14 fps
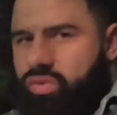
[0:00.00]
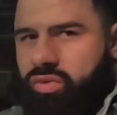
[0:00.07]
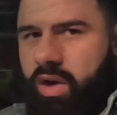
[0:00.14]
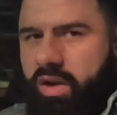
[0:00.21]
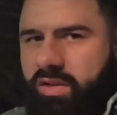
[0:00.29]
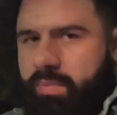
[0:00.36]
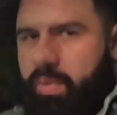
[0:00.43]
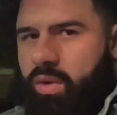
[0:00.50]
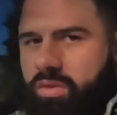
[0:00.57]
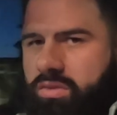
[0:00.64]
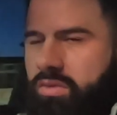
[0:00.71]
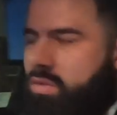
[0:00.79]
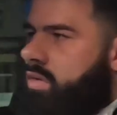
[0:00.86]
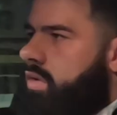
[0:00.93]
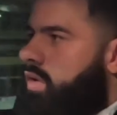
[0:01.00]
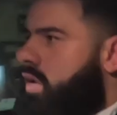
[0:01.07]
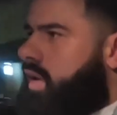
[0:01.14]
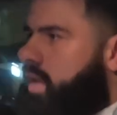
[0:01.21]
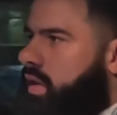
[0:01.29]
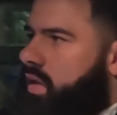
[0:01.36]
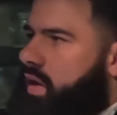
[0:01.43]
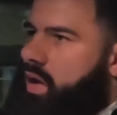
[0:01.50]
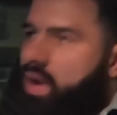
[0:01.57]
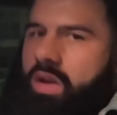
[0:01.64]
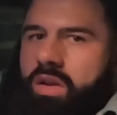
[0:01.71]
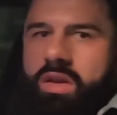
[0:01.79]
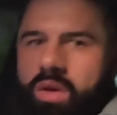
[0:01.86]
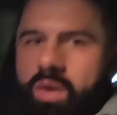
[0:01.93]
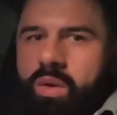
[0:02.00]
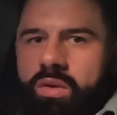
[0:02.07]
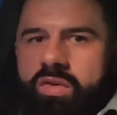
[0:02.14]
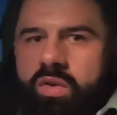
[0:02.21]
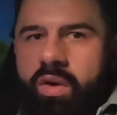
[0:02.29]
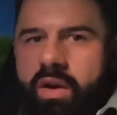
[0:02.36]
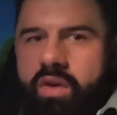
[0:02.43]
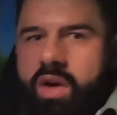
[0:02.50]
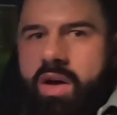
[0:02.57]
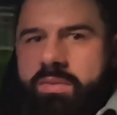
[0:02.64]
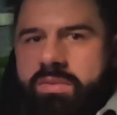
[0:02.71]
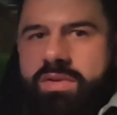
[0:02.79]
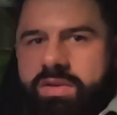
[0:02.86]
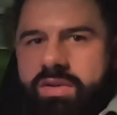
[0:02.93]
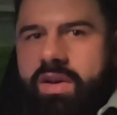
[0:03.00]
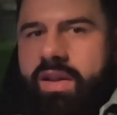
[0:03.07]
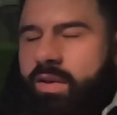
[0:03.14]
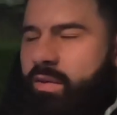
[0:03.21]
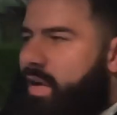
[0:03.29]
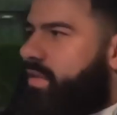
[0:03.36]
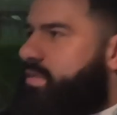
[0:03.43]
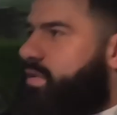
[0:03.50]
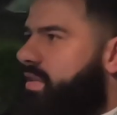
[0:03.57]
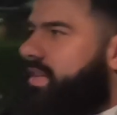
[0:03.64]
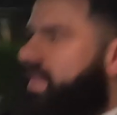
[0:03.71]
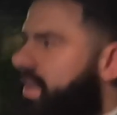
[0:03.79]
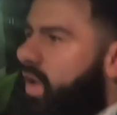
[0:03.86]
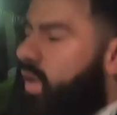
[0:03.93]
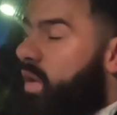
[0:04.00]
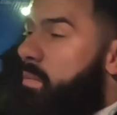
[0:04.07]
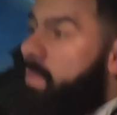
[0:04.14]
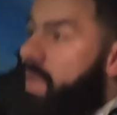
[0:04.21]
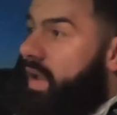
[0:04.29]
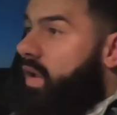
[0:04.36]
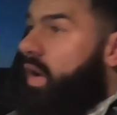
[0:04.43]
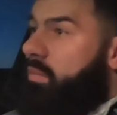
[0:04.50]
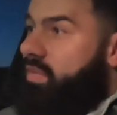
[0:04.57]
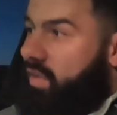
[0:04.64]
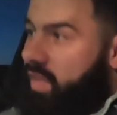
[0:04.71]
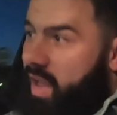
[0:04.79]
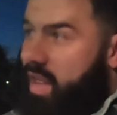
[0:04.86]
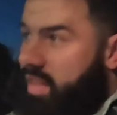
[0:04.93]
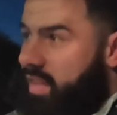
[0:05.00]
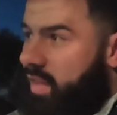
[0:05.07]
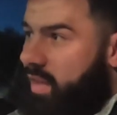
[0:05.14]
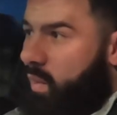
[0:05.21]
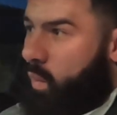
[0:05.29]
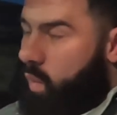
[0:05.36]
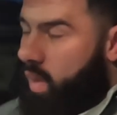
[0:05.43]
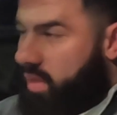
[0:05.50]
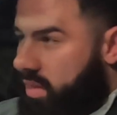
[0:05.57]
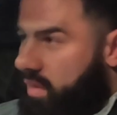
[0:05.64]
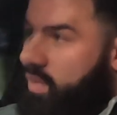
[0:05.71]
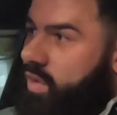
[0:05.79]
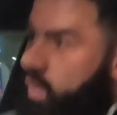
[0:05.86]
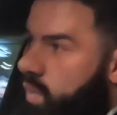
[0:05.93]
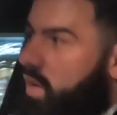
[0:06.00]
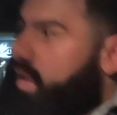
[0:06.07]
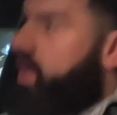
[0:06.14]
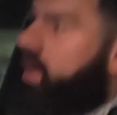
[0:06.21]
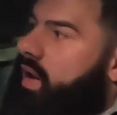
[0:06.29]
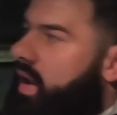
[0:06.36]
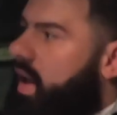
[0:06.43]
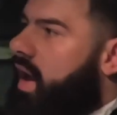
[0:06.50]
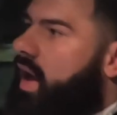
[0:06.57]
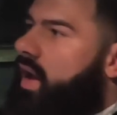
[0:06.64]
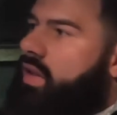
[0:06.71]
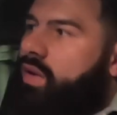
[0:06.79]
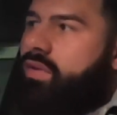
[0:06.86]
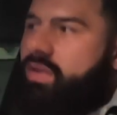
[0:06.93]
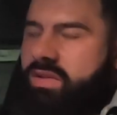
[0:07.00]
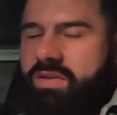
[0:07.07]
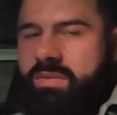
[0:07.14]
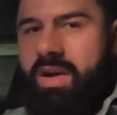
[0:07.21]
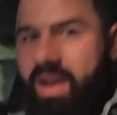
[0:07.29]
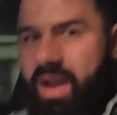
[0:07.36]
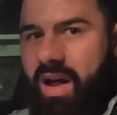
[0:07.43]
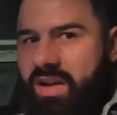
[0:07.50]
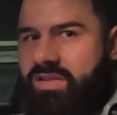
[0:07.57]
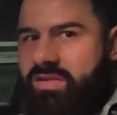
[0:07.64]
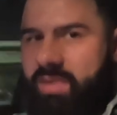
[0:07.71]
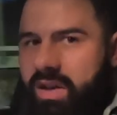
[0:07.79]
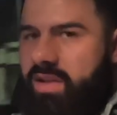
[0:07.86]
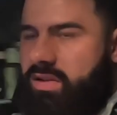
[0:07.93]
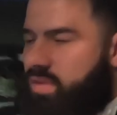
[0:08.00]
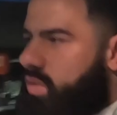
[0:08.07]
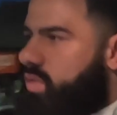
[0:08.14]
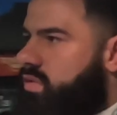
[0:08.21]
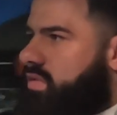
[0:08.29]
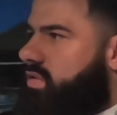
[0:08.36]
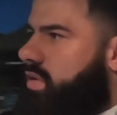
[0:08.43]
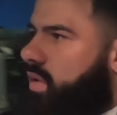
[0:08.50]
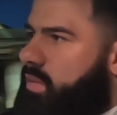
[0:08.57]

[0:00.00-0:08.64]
rice pudding that I got, the whole 40 grams in the restaurant. I'm going to make up for that with the granola, and obviously my last meal is oats, so